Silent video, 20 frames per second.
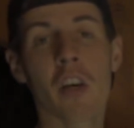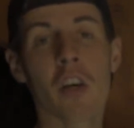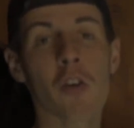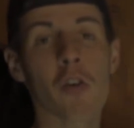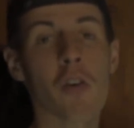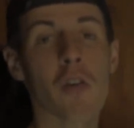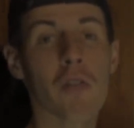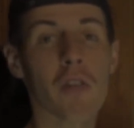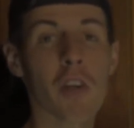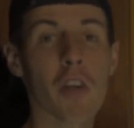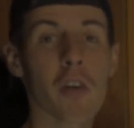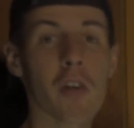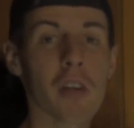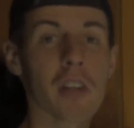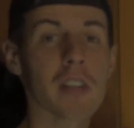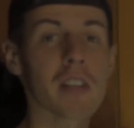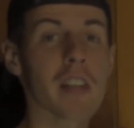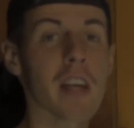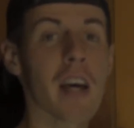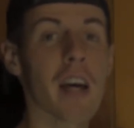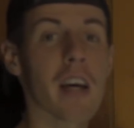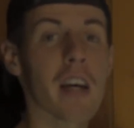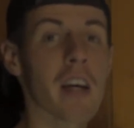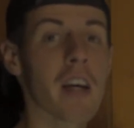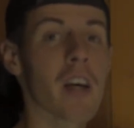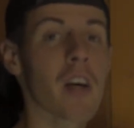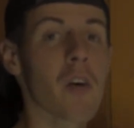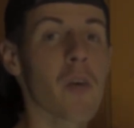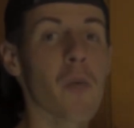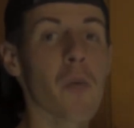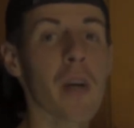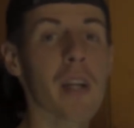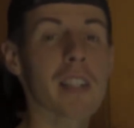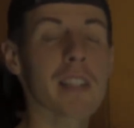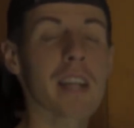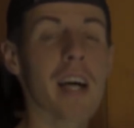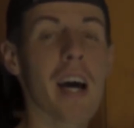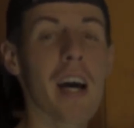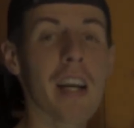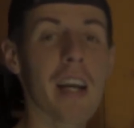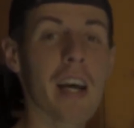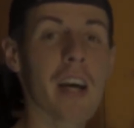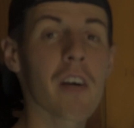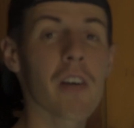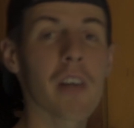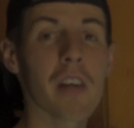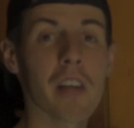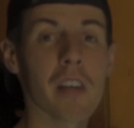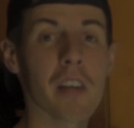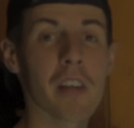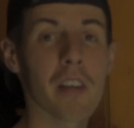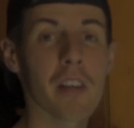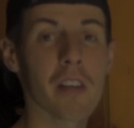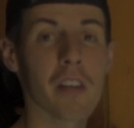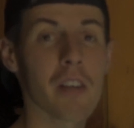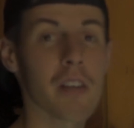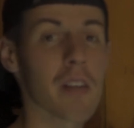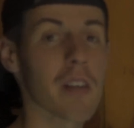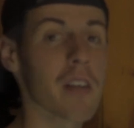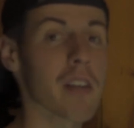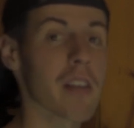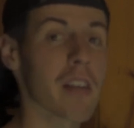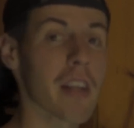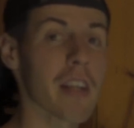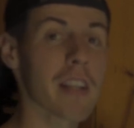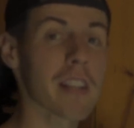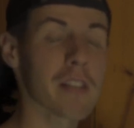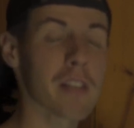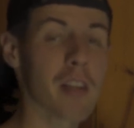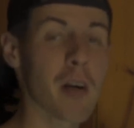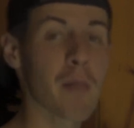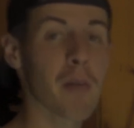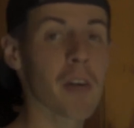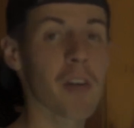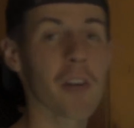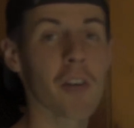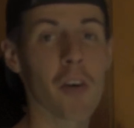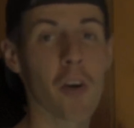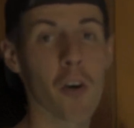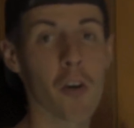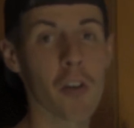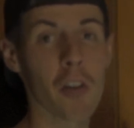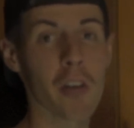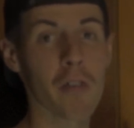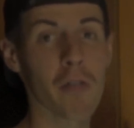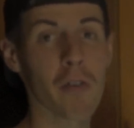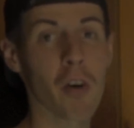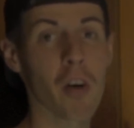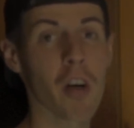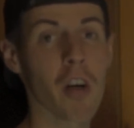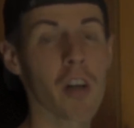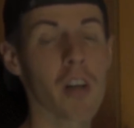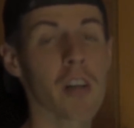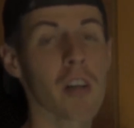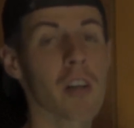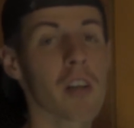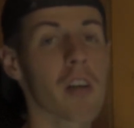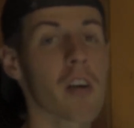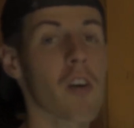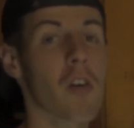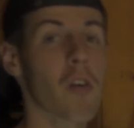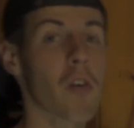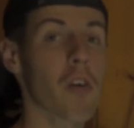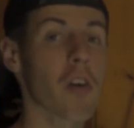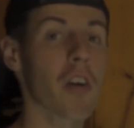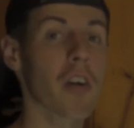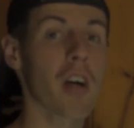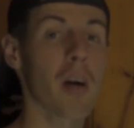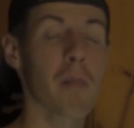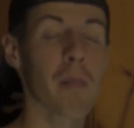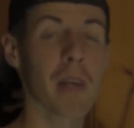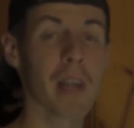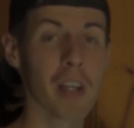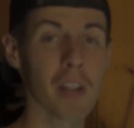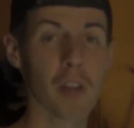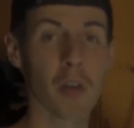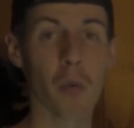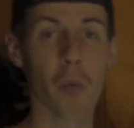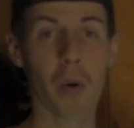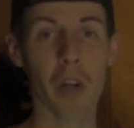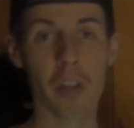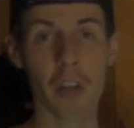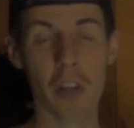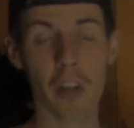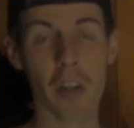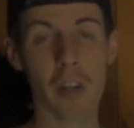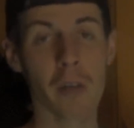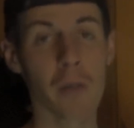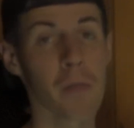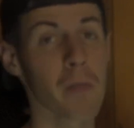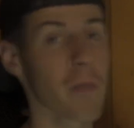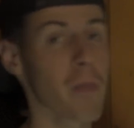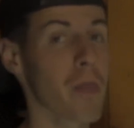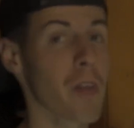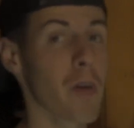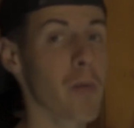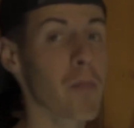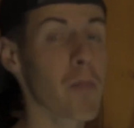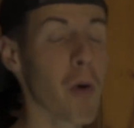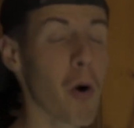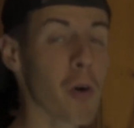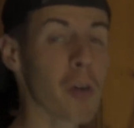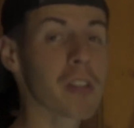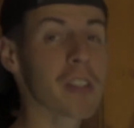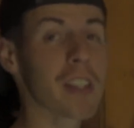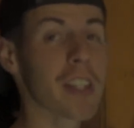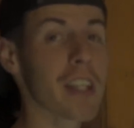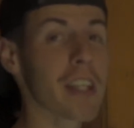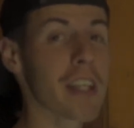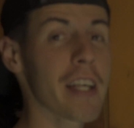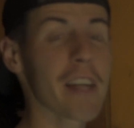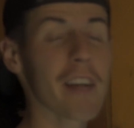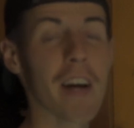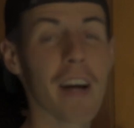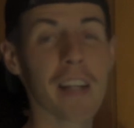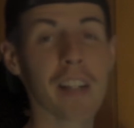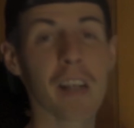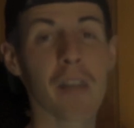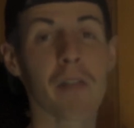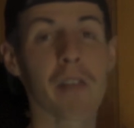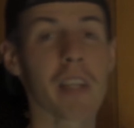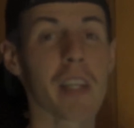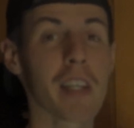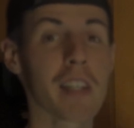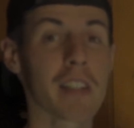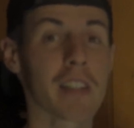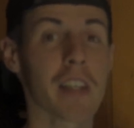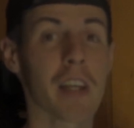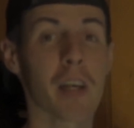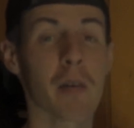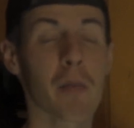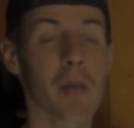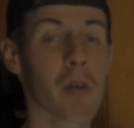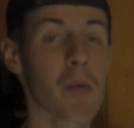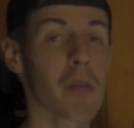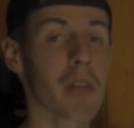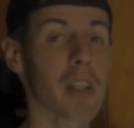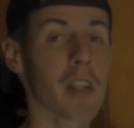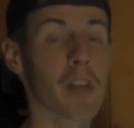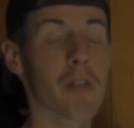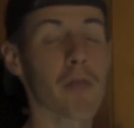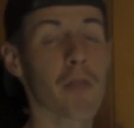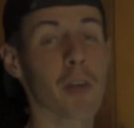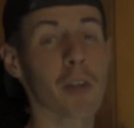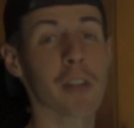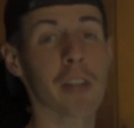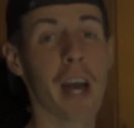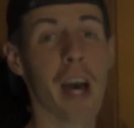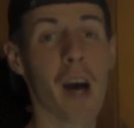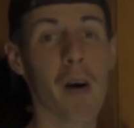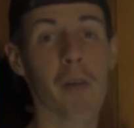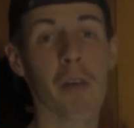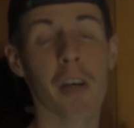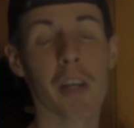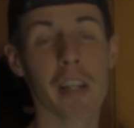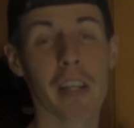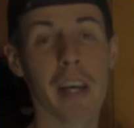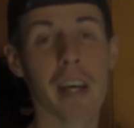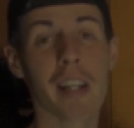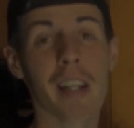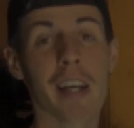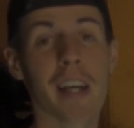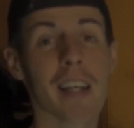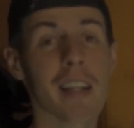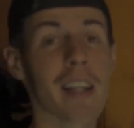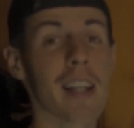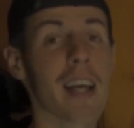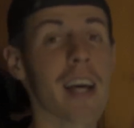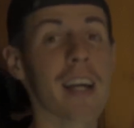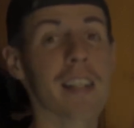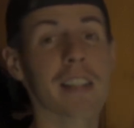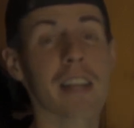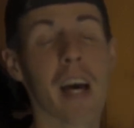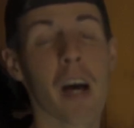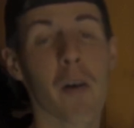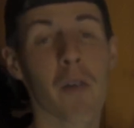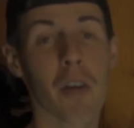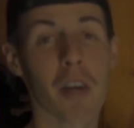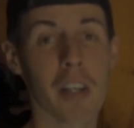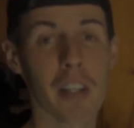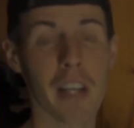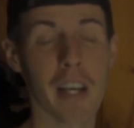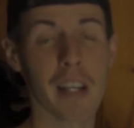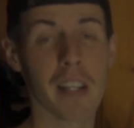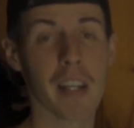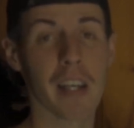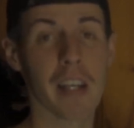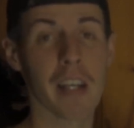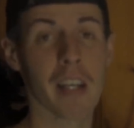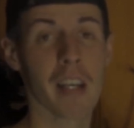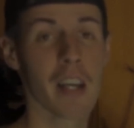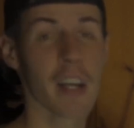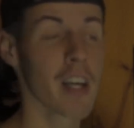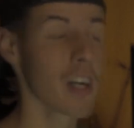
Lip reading: You ever notice that when it's hot out, late summer, early fall, or coming into winter, most of the deer activity is going to be within the first hour of daylight and the last hour of daylight.